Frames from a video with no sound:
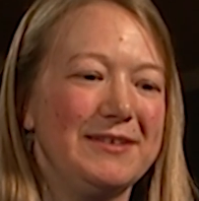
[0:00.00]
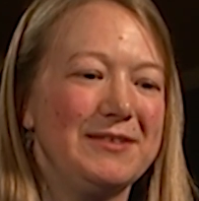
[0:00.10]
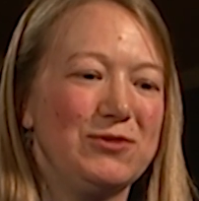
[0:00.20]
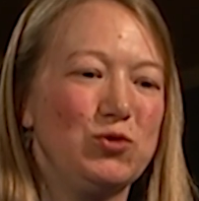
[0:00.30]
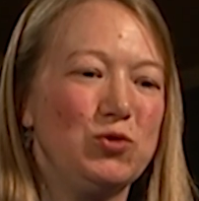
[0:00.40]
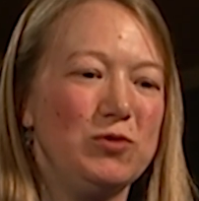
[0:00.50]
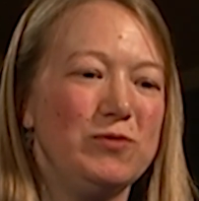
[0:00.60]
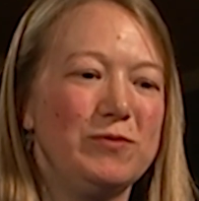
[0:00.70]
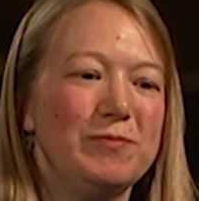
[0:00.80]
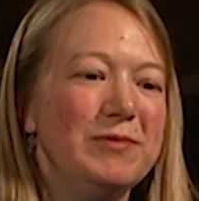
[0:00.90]
sort of
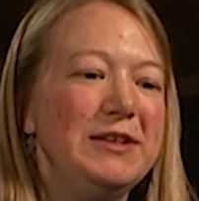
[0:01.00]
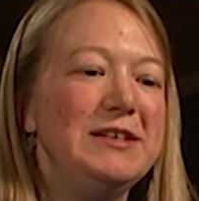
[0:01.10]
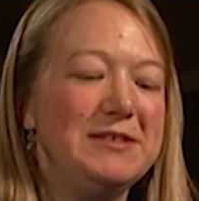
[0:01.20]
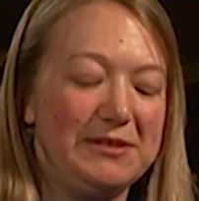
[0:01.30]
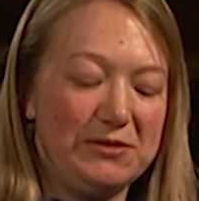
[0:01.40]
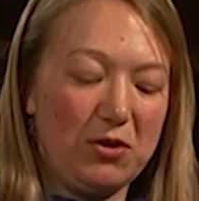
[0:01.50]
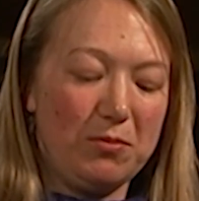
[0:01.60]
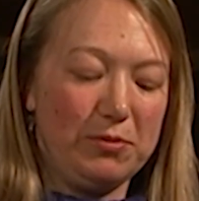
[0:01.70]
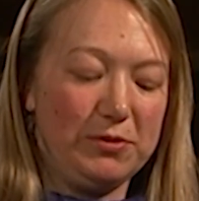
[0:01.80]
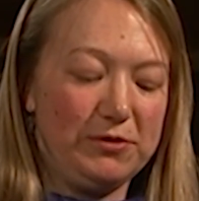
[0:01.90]
neat
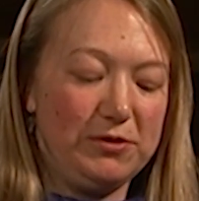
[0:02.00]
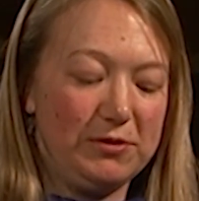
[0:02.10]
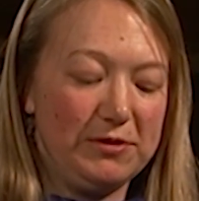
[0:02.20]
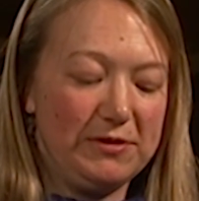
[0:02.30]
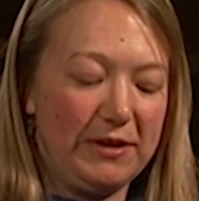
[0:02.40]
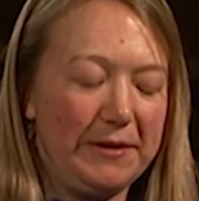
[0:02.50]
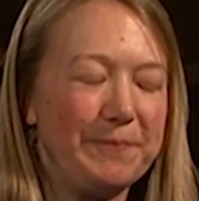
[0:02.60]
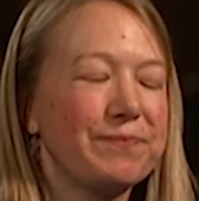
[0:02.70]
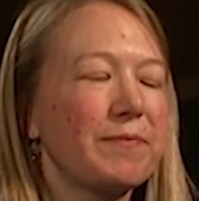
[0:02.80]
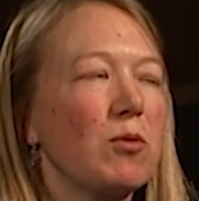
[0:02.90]
examples, you could say.
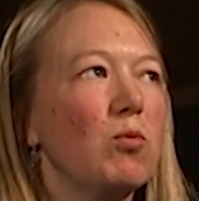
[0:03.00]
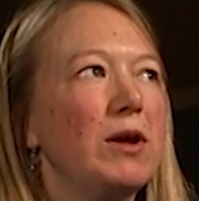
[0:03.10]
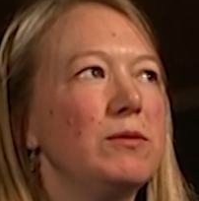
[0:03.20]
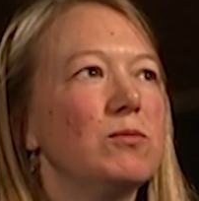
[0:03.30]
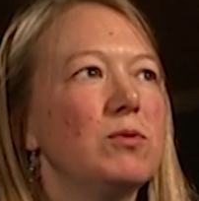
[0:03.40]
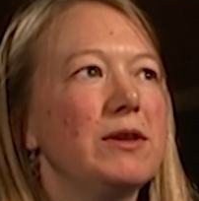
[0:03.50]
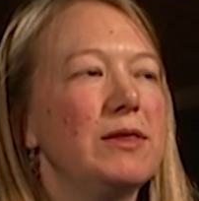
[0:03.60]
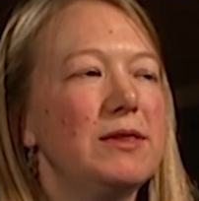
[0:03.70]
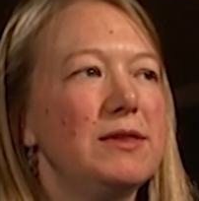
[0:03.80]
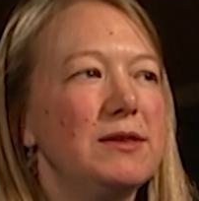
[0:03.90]

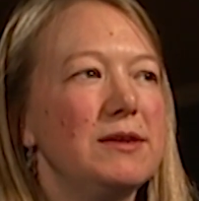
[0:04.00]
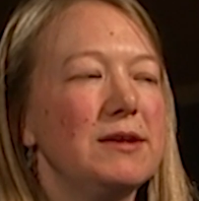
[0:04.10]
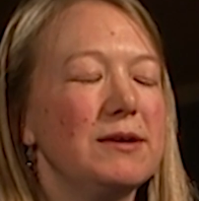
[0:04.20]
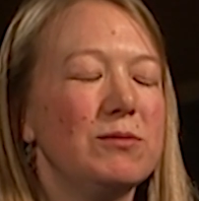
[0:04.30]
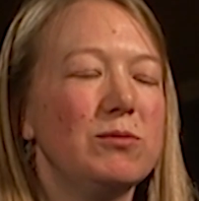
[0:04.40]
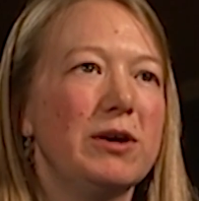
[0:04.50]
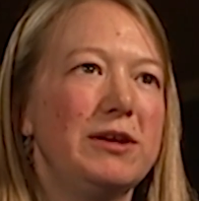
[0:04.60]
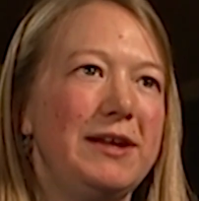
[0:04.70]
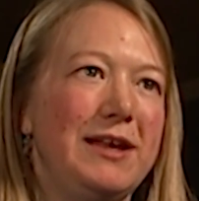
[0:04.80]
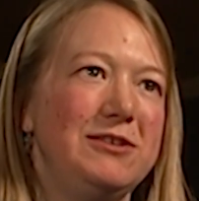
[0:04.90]
One
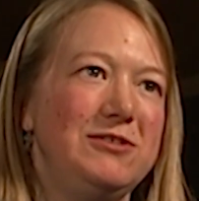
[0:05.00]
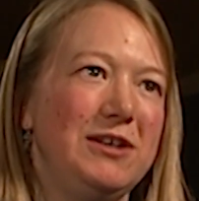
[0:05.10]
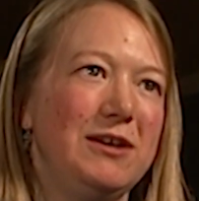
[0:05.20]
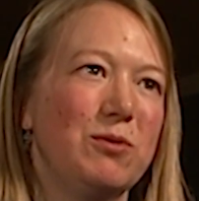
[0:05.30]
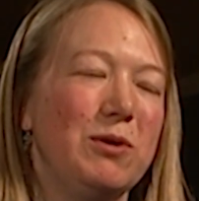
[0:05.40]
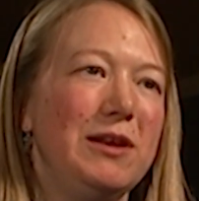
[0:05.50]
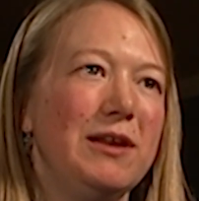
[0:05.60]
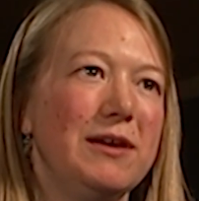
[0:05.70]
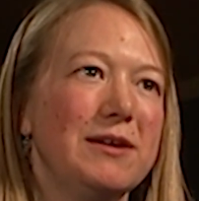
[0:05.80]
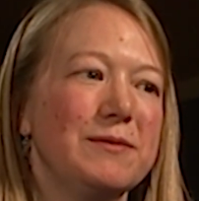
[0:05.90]
analogy I quite
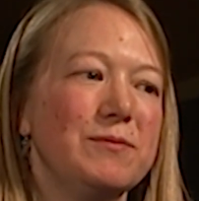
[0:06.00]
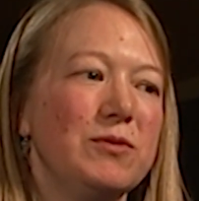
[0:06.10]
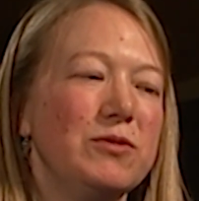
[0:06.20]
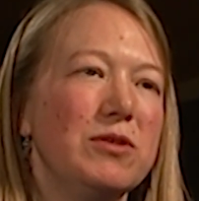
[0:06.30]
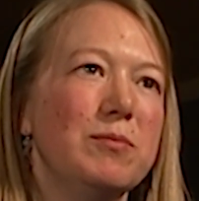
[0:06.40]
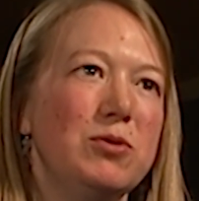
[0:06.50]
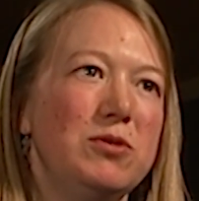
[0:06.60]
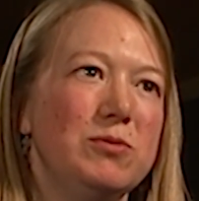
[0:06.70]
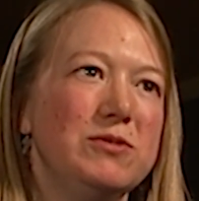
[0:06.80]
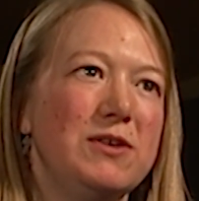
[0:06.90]
like was the Buddha
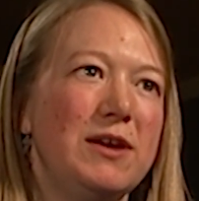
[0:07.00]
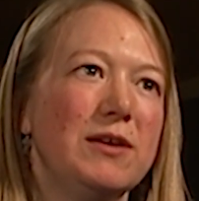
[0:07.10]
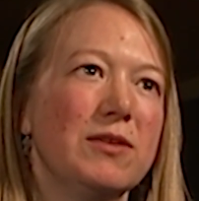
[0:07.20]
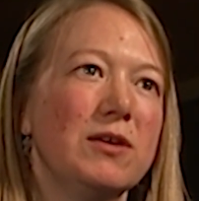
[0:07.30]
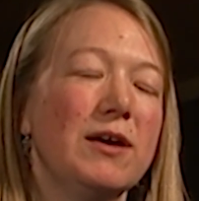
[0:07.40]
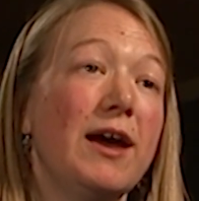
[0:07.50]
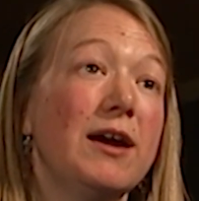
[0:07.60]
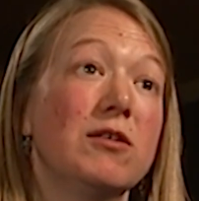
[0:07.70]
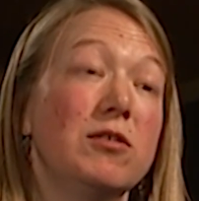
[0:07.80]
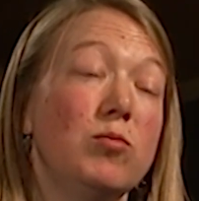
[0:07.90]
was saying that
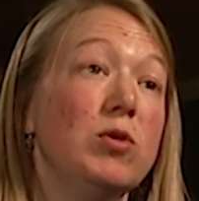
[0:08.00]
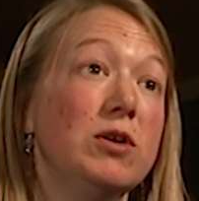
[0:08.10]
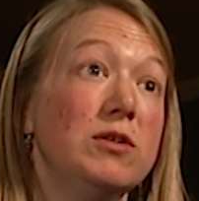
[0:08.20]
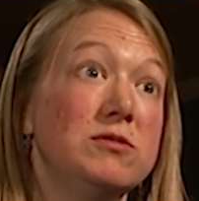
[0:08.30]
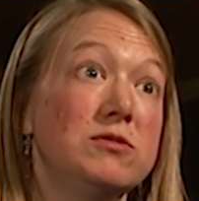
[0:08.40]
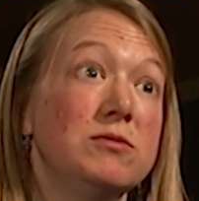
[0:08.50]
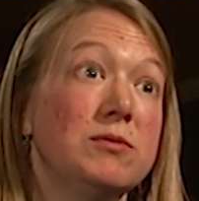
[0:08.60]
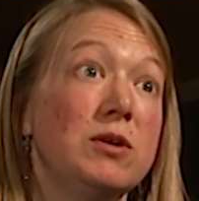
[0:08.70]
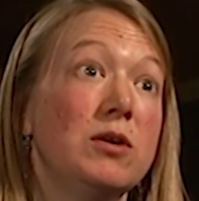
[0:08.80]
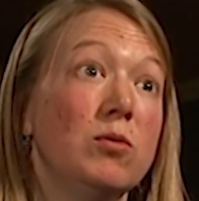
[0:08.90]
angry words
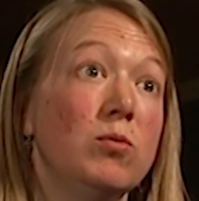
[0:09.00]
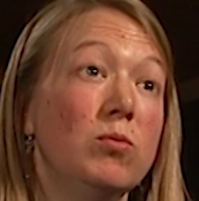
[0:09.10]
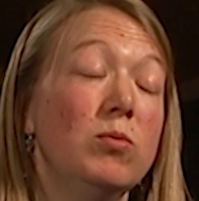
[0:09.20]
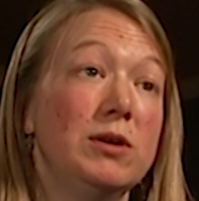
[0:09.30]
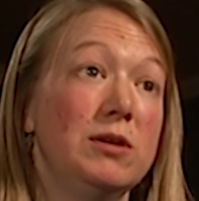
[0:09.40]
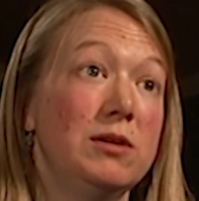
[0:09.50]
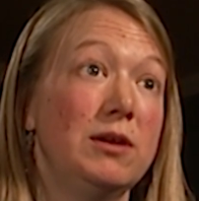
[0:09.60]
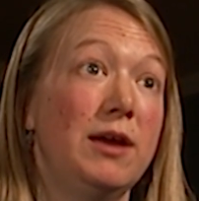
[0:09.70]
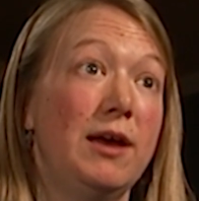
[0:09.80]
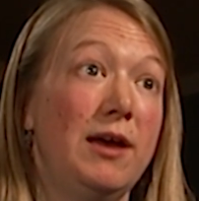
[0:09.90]
will
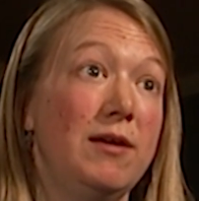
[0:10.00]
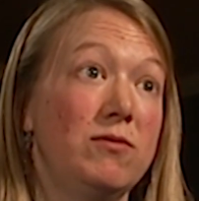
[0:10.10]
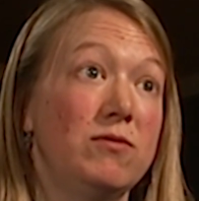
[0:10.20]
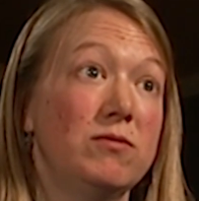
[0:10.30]
have